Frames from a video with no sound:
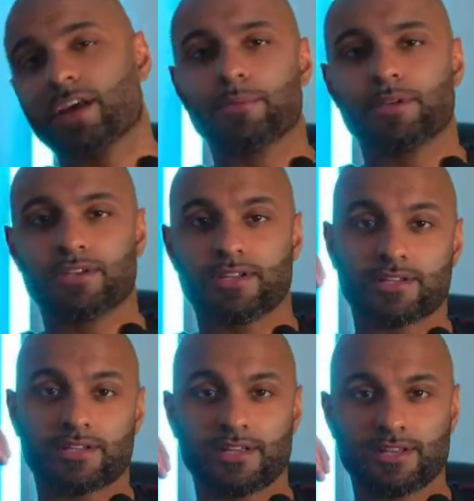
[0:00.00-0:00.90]
came
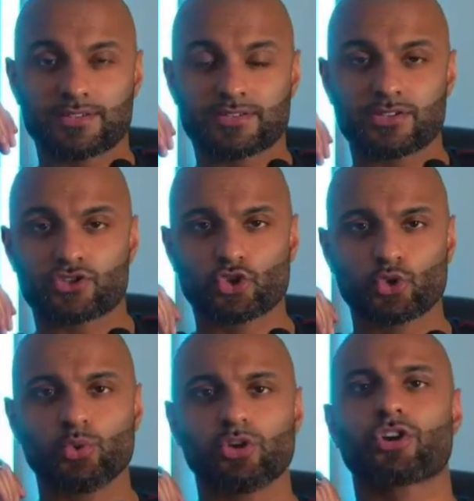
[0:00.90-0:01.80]
in his
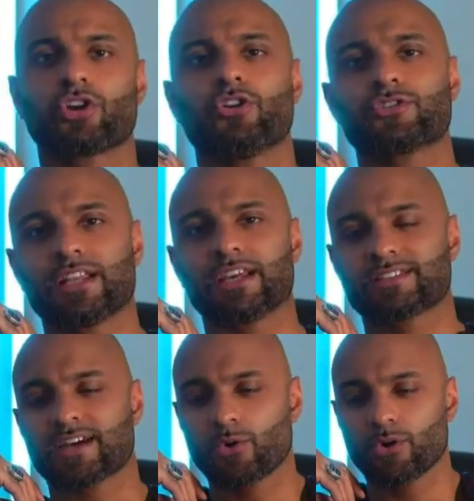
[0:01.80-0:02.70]
suit looking all
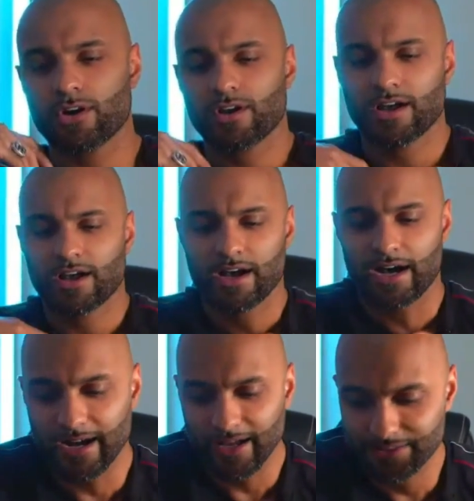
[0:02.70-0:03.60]
slicked out.
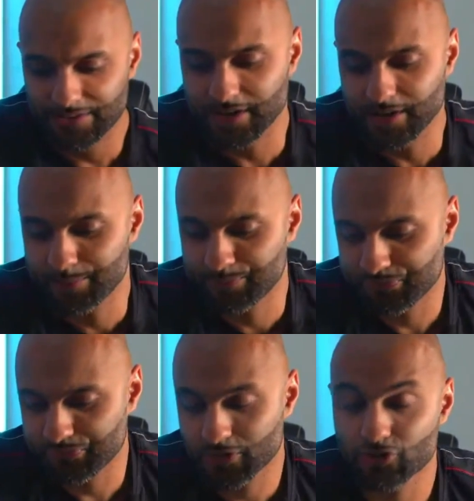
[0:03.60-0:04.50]
And
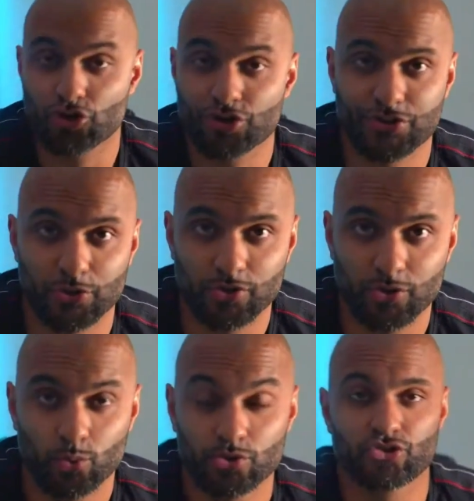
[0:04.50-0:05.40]

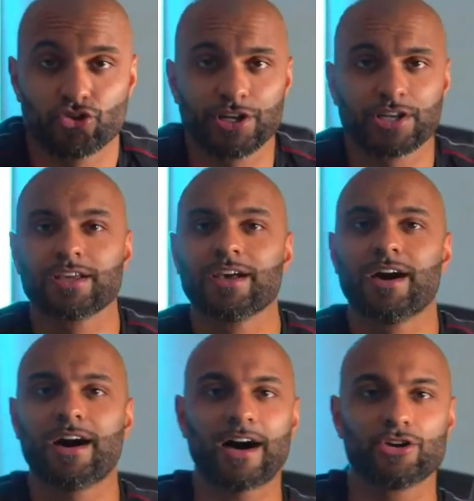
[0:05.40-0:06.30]
Tristan was drinking.
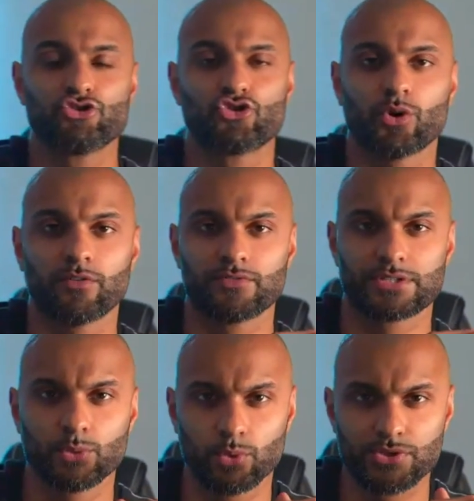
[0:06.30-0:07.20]
Andrew
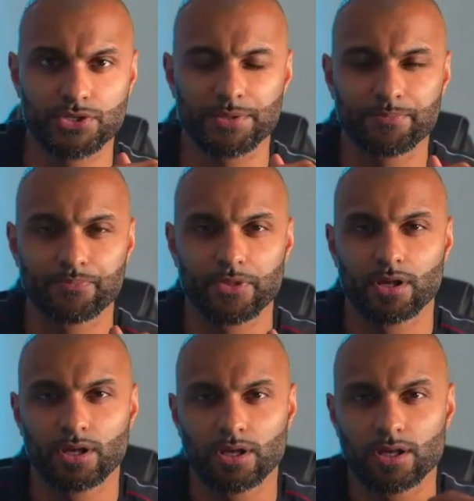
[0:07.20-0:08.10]
obviously wasn't.
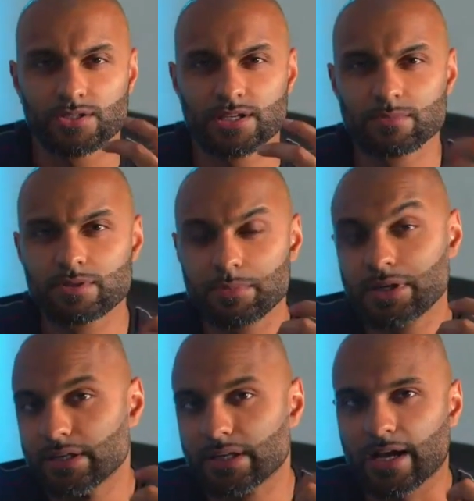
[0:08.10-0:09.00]
Seemed to
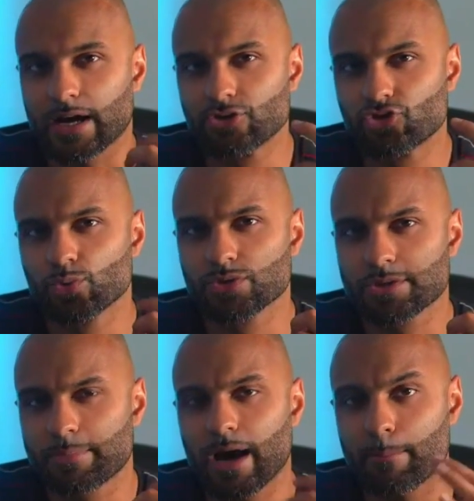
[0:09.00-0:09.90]
me like Andrew was
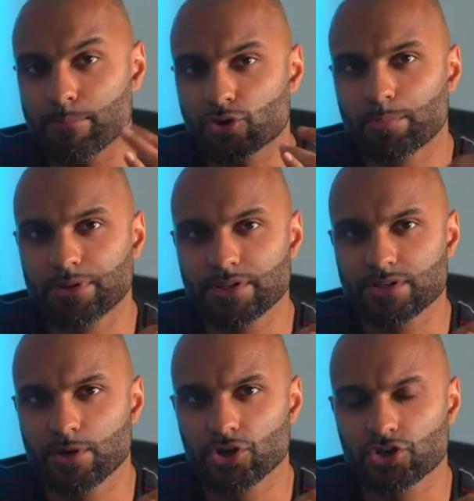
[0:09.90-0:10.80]
a bit amped up in
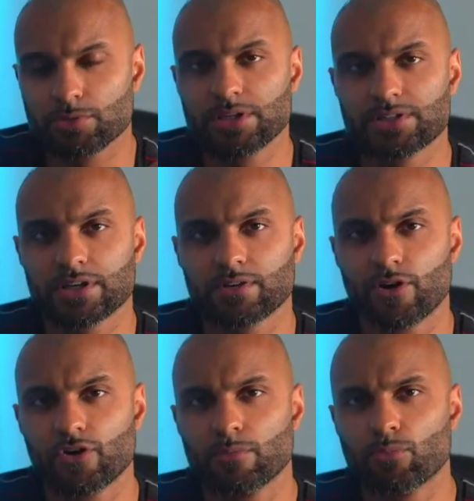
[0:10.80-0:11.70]
this emergency meeting,
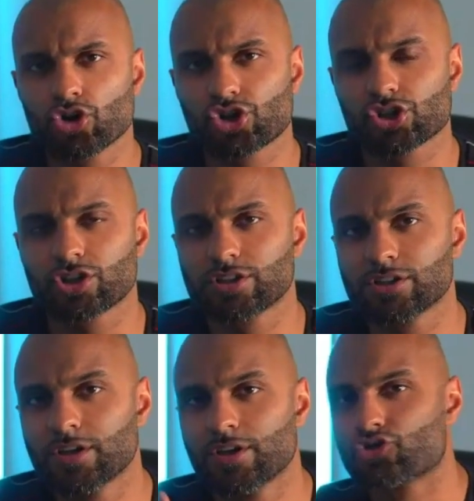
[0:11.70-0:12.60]
very
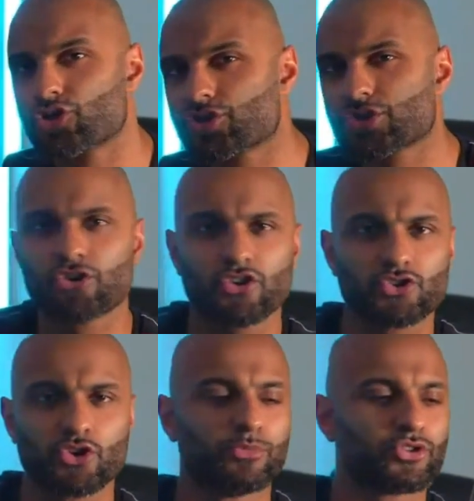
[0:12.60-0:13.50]
emotional. Tristan, not
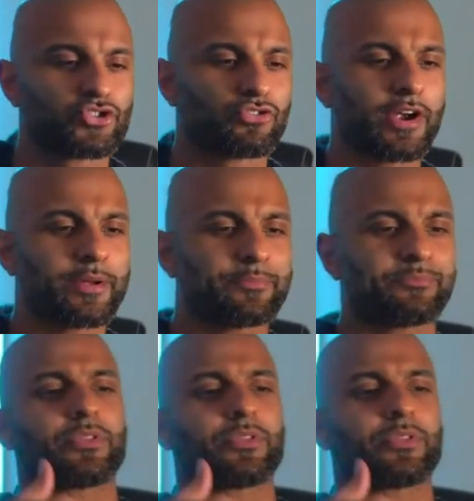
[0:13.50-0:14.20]
so much, right?